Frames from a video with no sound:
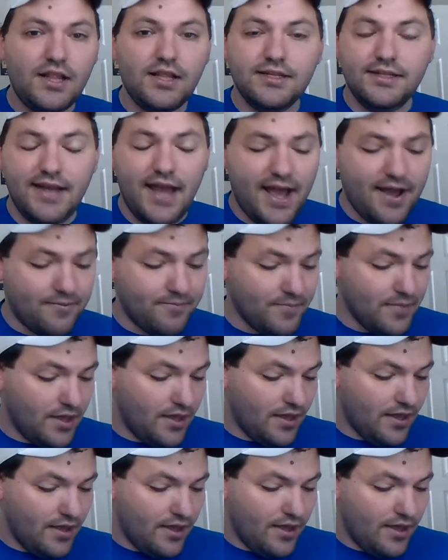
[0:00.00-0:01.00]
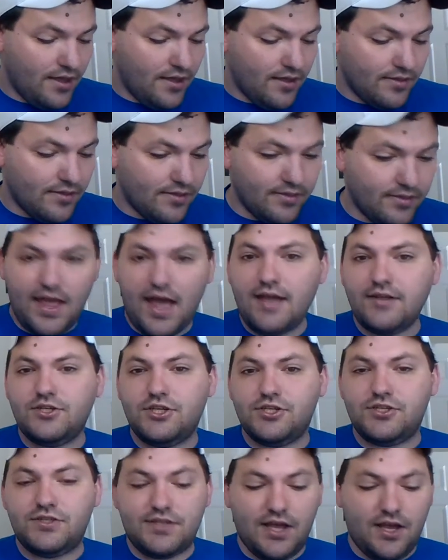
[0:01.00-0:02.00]
Now, that
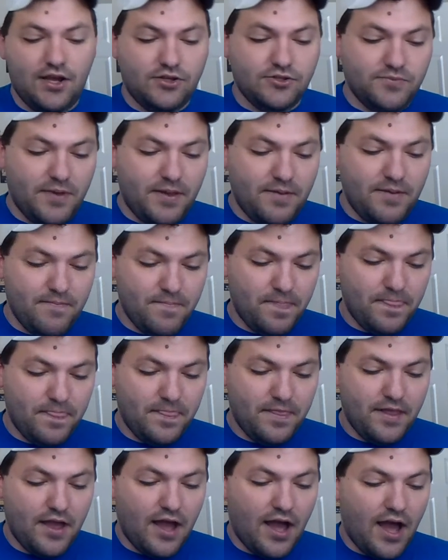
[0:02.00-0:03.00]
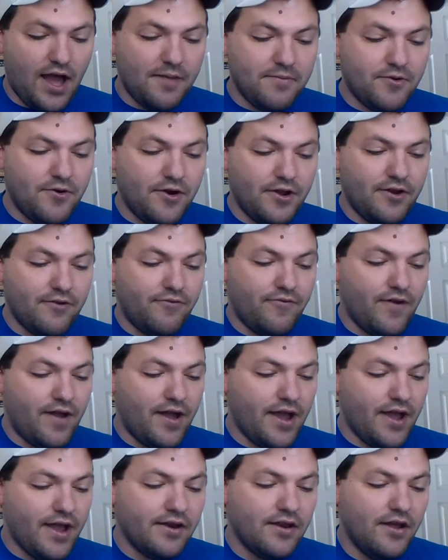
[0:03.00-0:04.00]
just tells me I'm going to
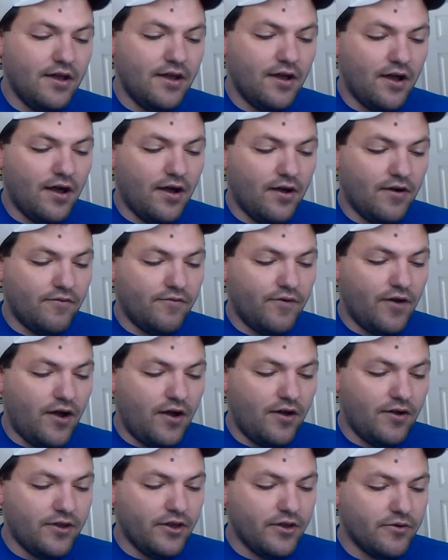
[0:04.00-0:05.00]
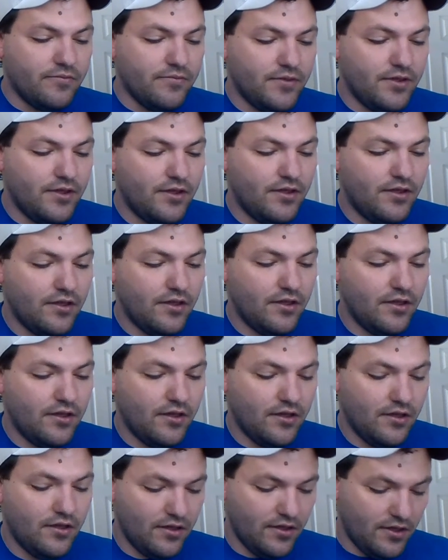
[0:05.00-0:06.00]
find a volume
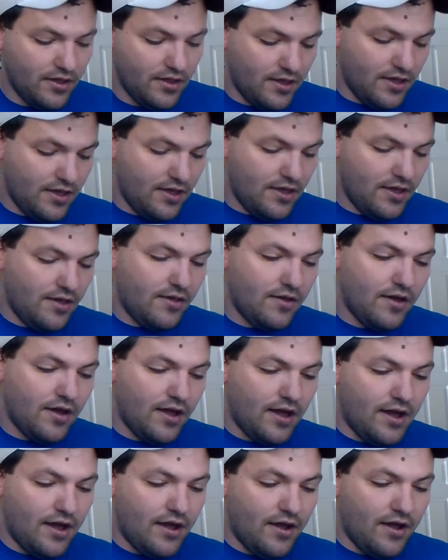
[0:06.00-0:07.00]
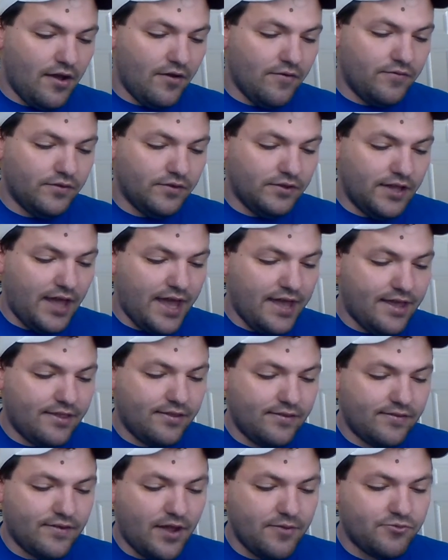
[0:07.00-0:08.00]
of
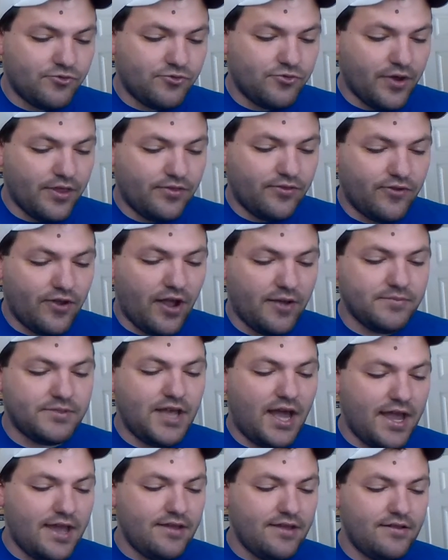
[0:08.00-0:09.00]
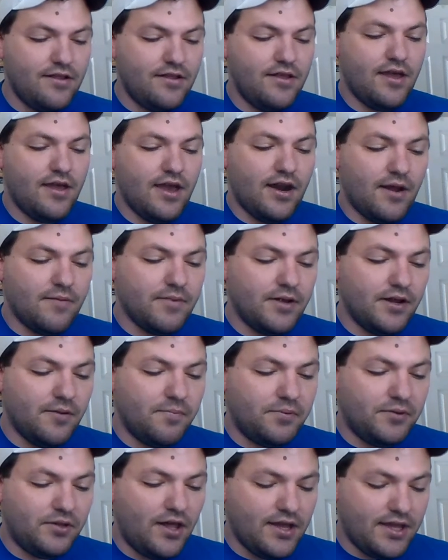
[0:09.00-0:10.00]
length times width times height, and I'm going
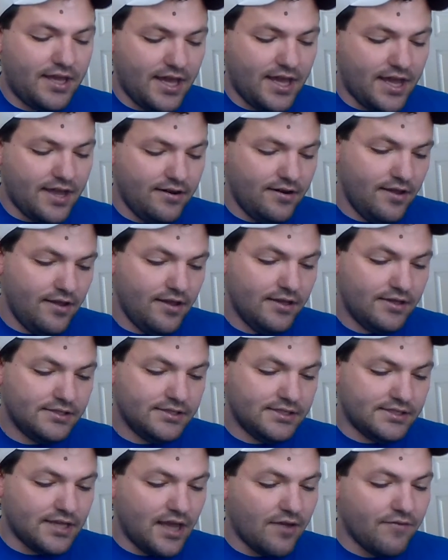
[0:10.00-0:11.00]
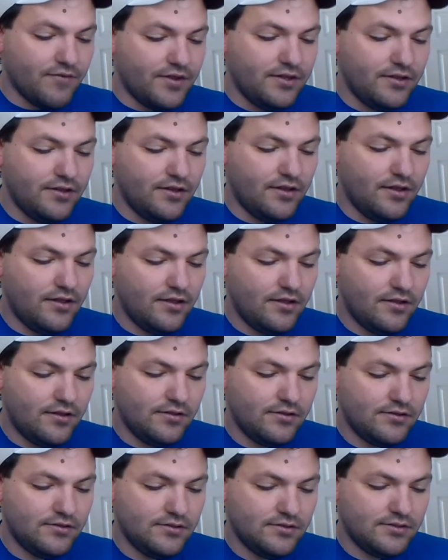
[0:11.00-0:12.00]
to plug in 7
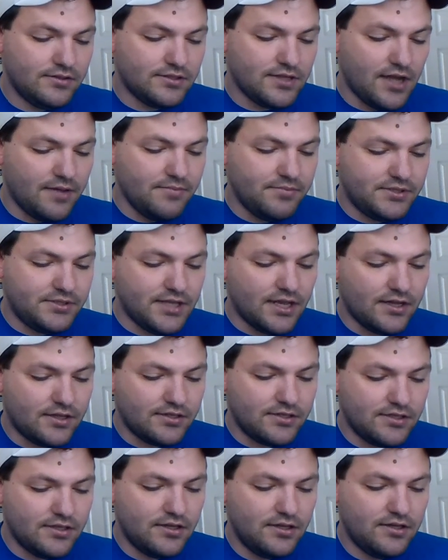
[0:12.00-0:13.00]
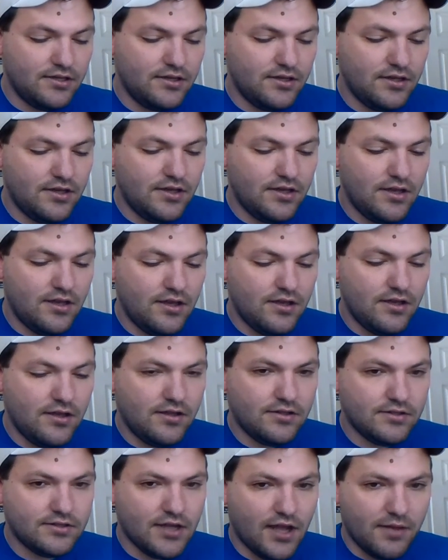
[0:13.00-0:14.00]
times 6
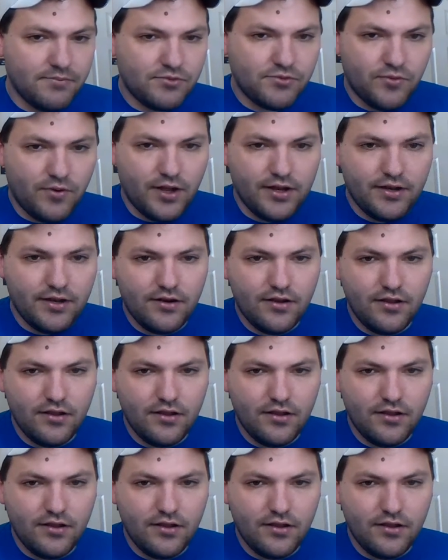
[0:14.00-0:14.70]
times 1,